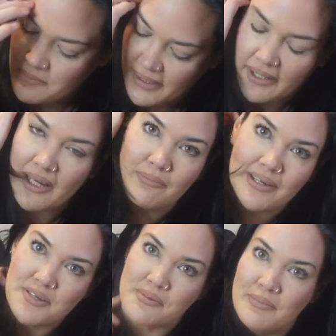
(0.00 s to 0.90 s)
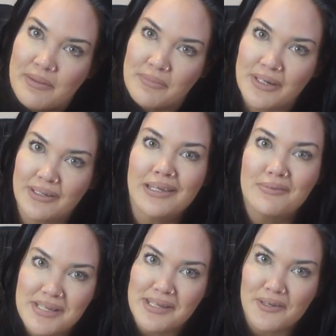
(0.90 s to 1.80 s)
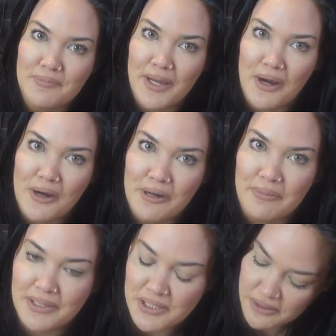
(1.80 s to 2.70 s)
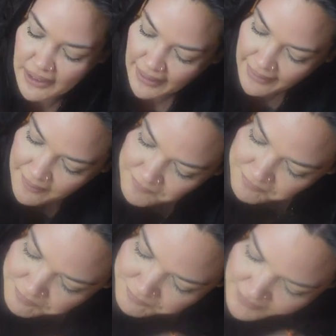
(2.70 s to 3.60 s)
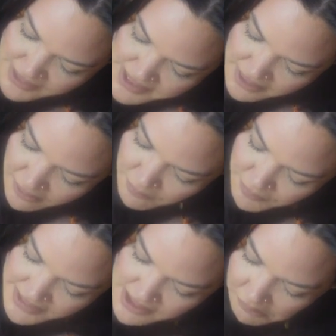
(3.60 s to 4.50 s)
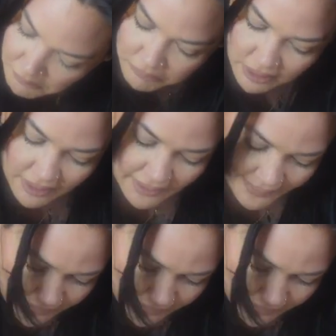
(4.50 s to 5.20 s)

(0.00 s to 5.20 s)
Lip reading: back up because remember, it was a little bit harder with the July. So press, oh God.